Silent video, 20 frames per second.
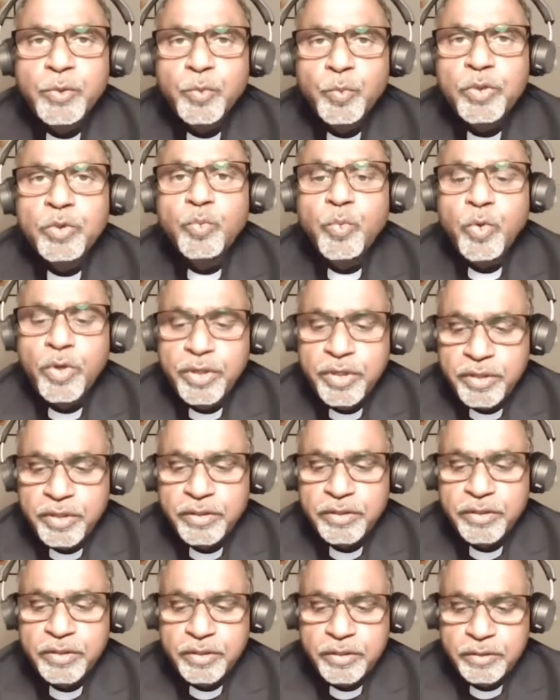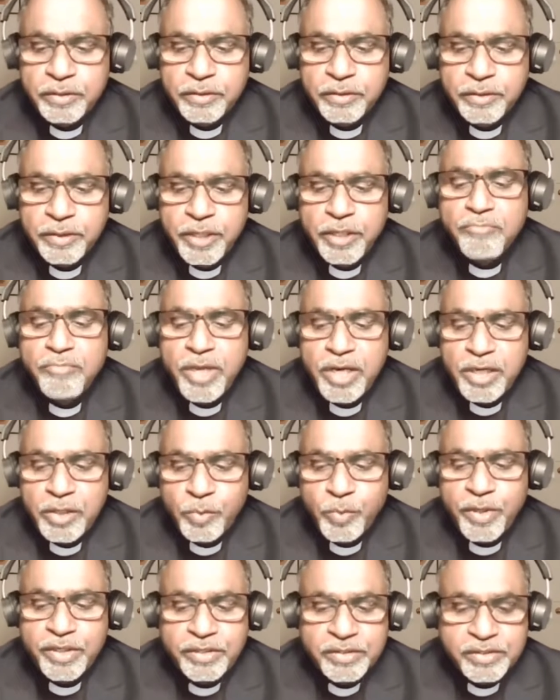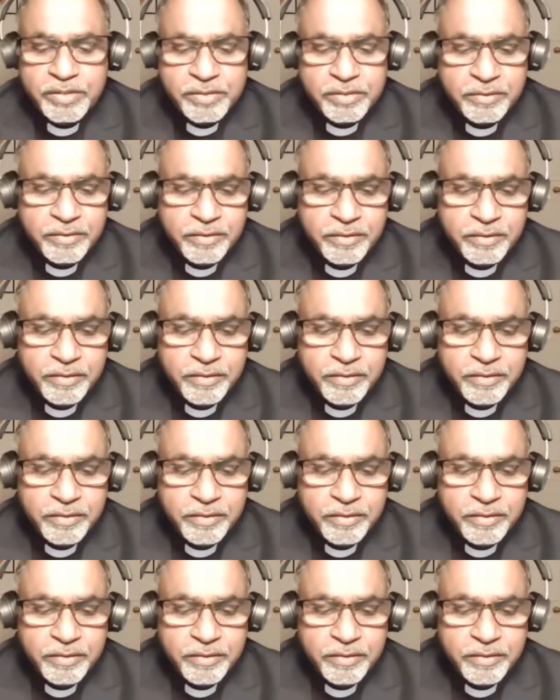with one another in many ways.